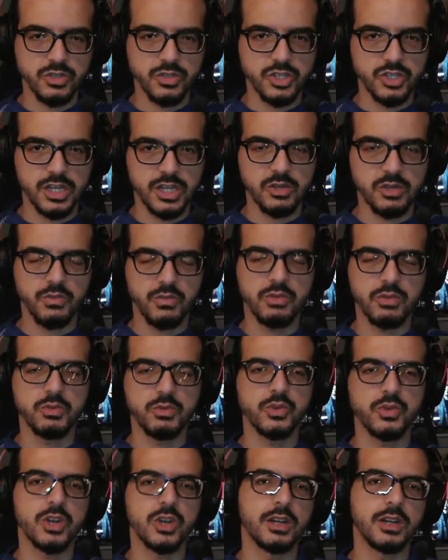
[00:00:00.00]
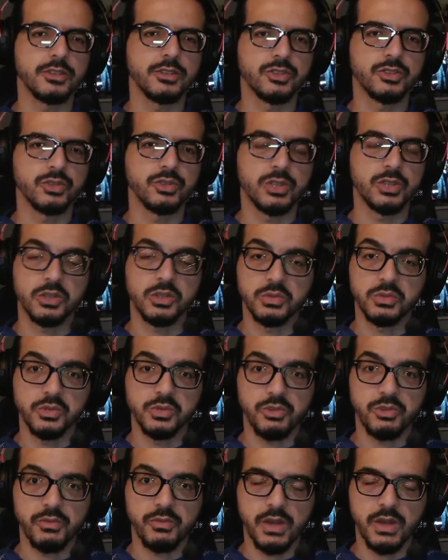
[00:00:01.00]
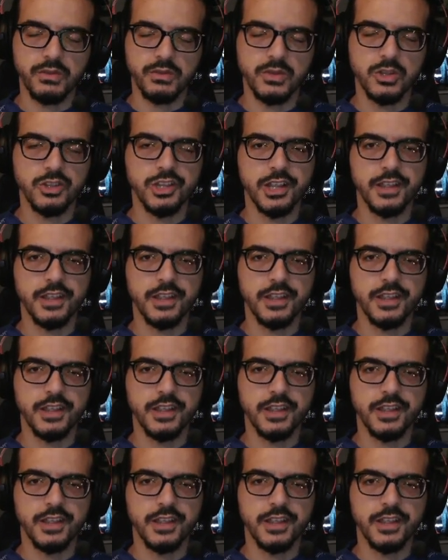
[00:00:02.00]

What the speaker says: the channel for more content to Dark Horse Survival.